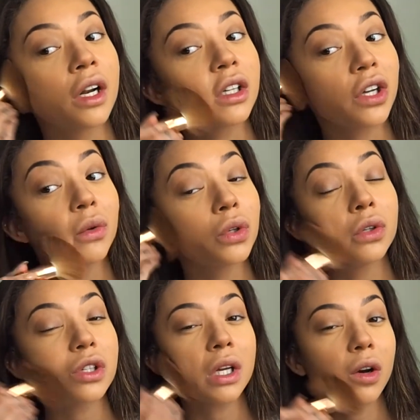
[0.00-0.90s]
I don't
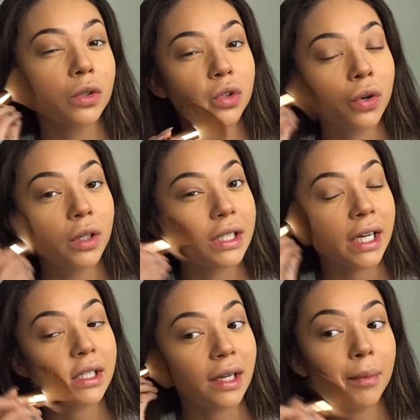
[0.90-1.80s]
usually contour on a
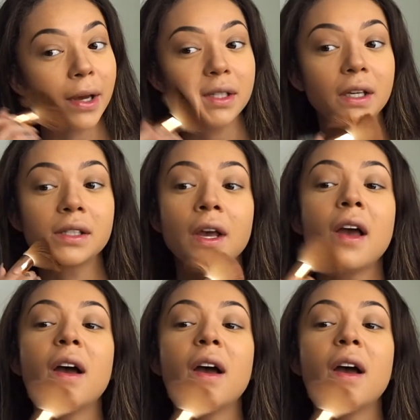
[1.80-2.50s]
day-to-day basis.